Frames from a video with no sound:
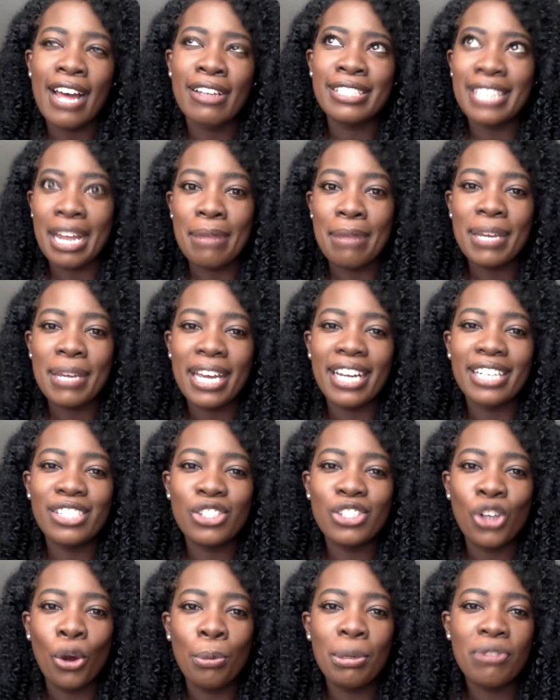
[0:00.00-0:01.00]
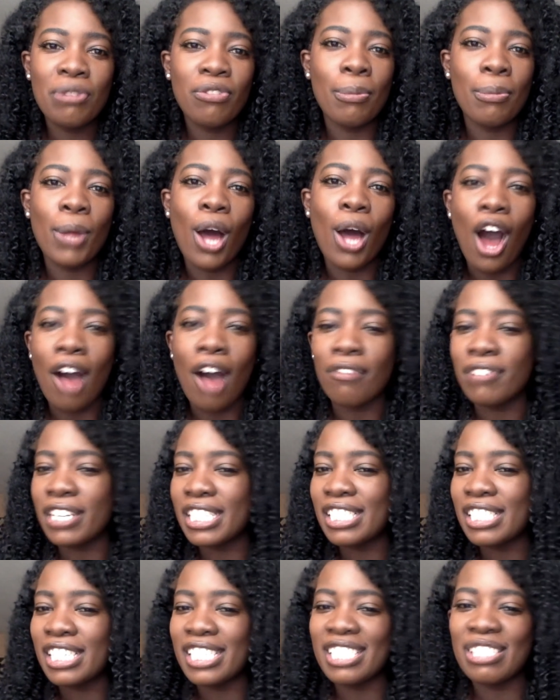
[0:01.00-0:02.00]
Damien, Toby from The
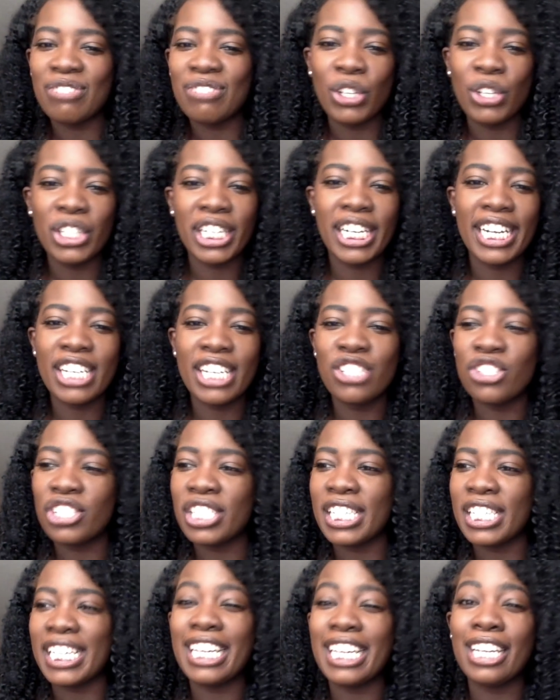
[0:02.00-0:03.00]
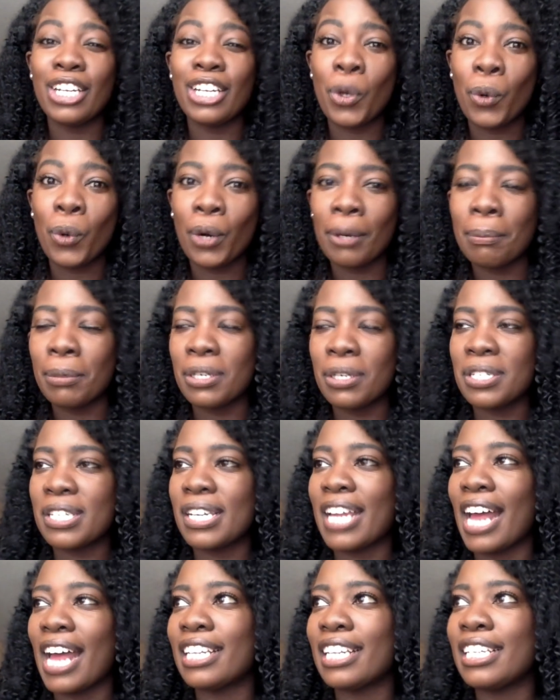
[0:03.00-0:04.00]
Office, his very interesting Eeyore
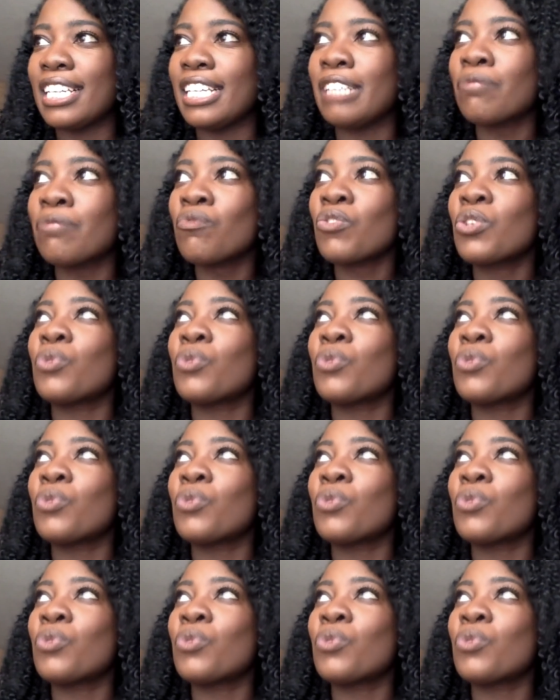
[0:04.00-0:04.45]
personality.